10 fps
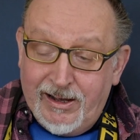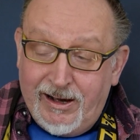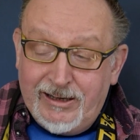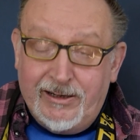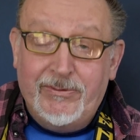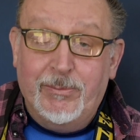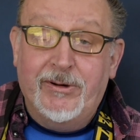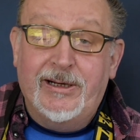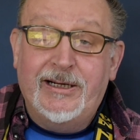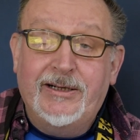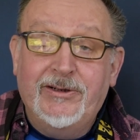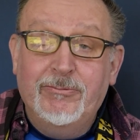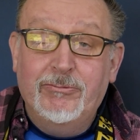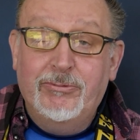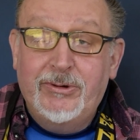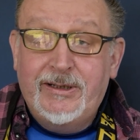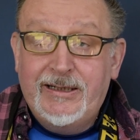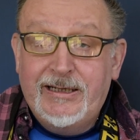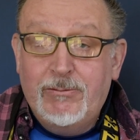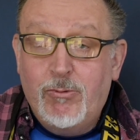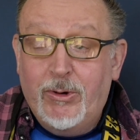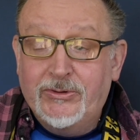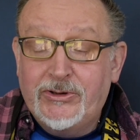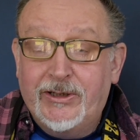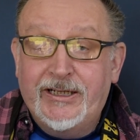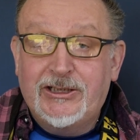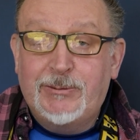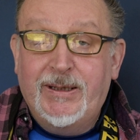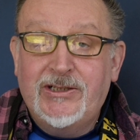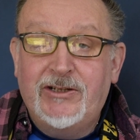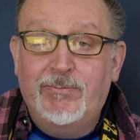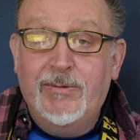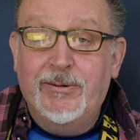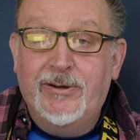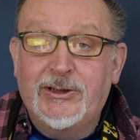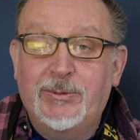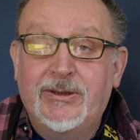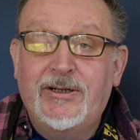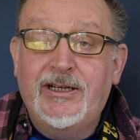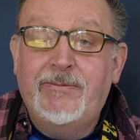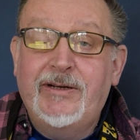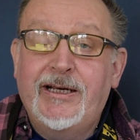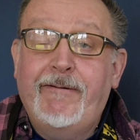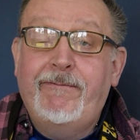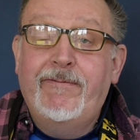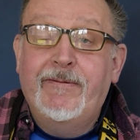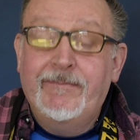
I love them really. I don't really want an expensive mirrorless with an EVF.